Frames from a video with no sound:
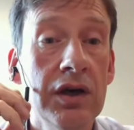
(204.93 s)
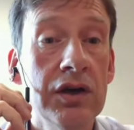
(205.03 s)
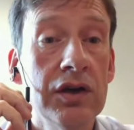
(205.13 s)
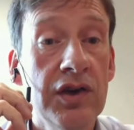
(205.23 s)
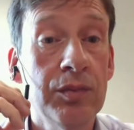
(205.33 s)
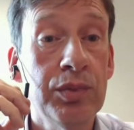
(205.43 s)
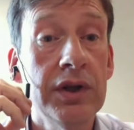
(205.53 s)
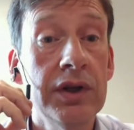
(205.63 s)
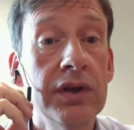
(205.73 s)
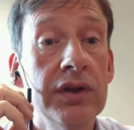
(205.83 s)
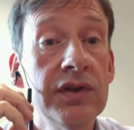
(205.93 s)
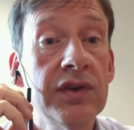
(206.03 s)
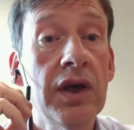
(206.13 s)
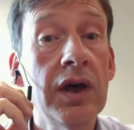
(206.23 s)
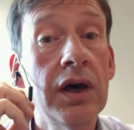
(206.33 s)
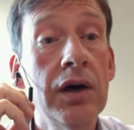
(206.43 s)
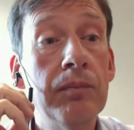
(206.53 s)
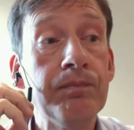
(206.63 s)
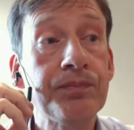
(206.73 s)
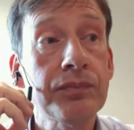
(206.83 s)
disciplines
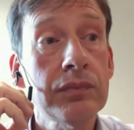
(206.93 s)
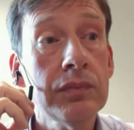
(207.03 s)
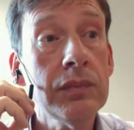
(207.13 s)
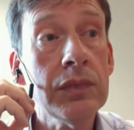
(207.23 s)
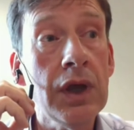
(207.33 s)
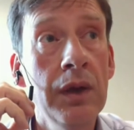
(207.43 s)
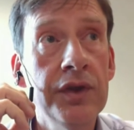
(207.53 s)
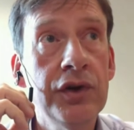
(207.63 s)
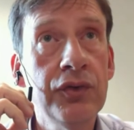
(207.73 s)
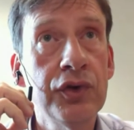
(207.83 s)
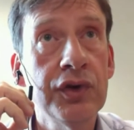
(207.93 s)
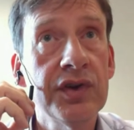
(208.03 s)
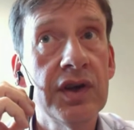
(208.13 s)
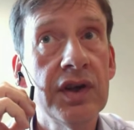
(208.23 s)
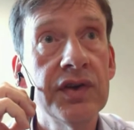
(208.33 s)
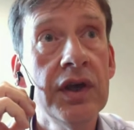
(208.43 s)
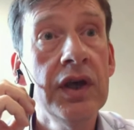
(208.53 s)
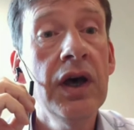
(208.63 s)
and the differences,